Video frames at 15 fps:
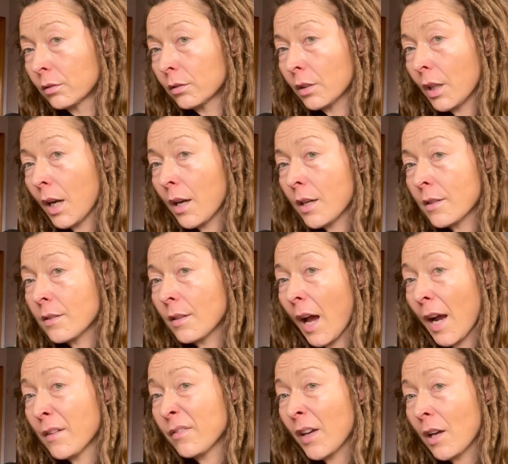because
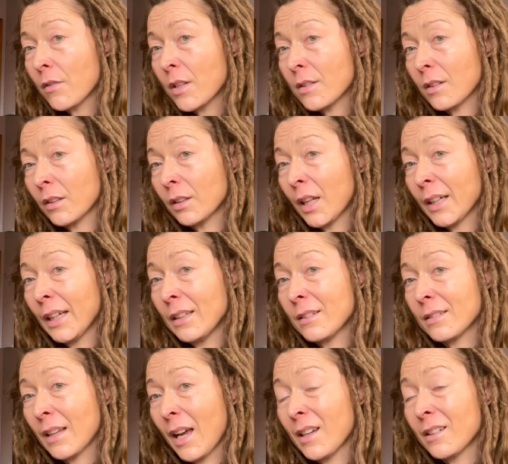I found this on Lucky
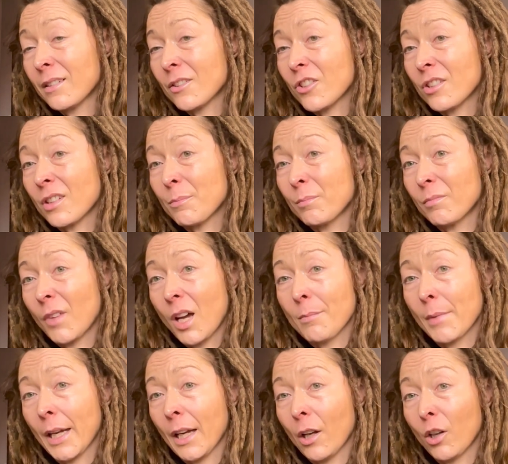Scent just on
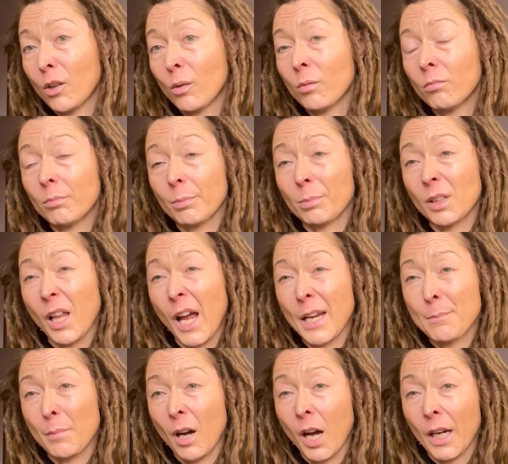my own,
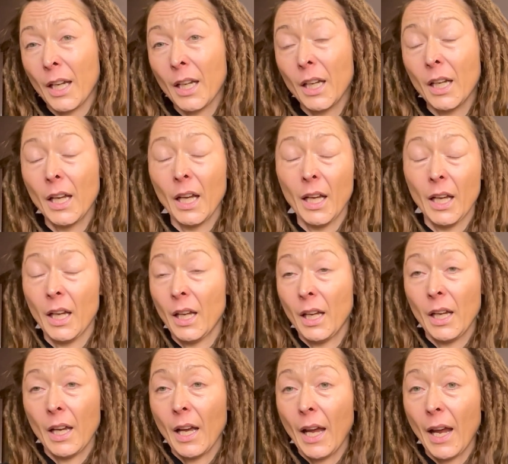blind bought it.
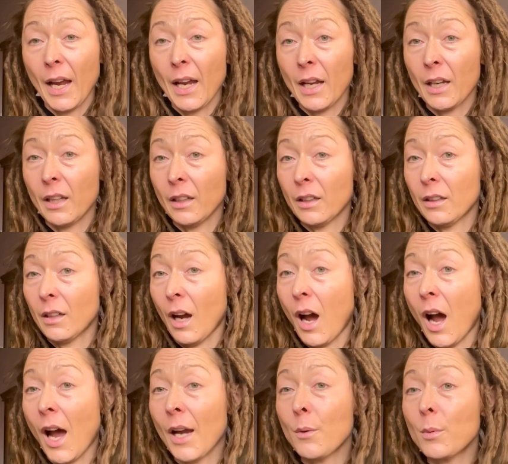And
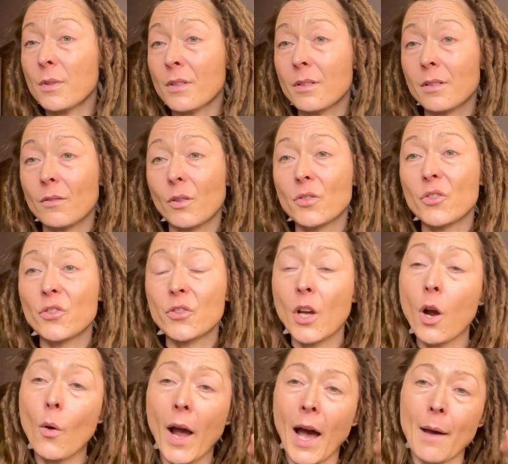I was
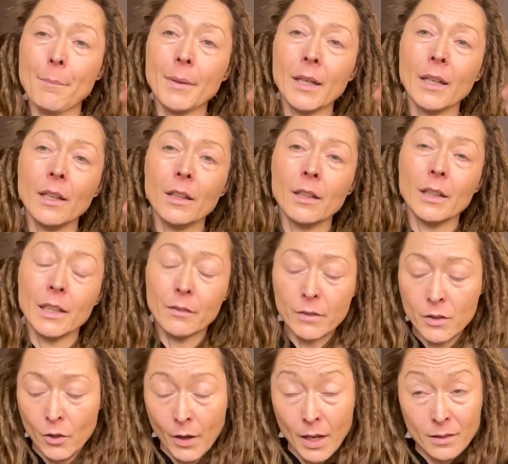so happy, even
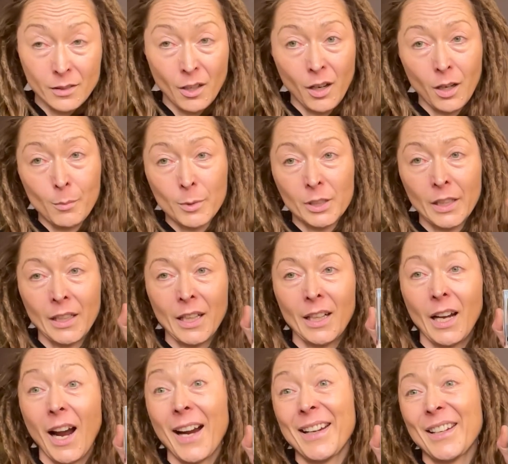though it has caramel in
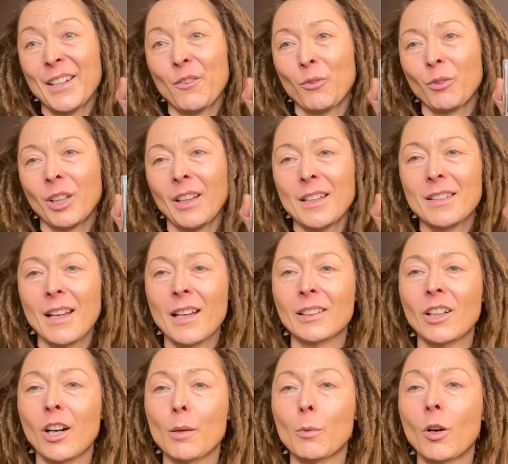it. I didn't even realize it had
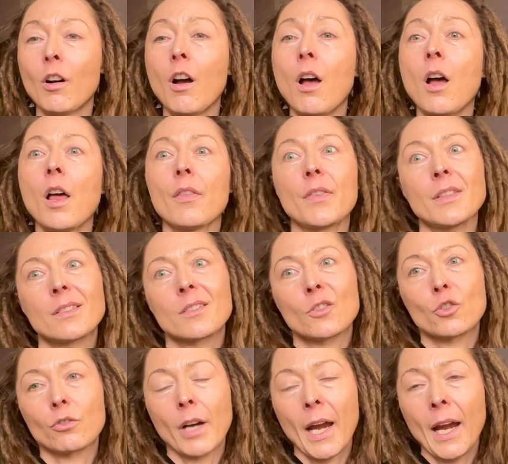caramel. This is
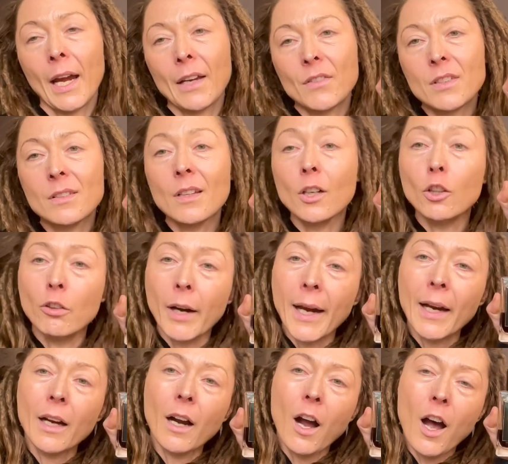great. This is a
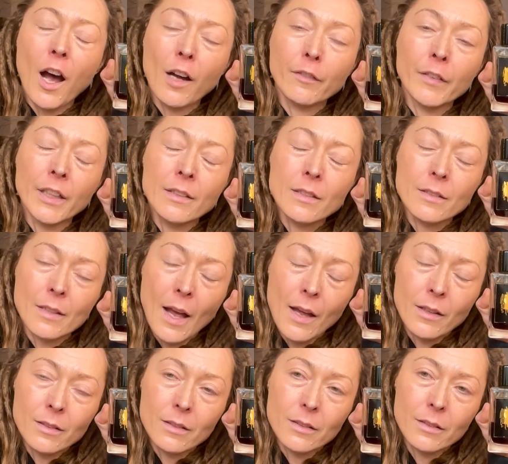great coffee
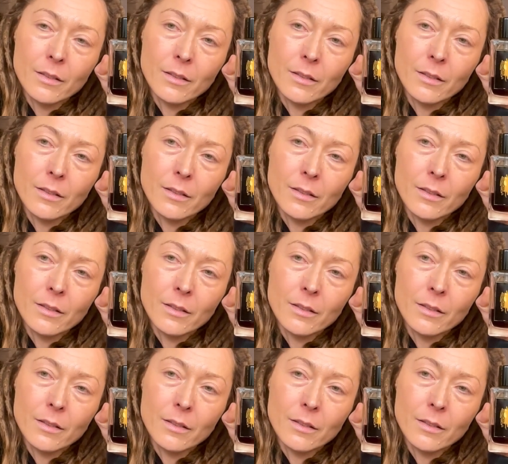scent.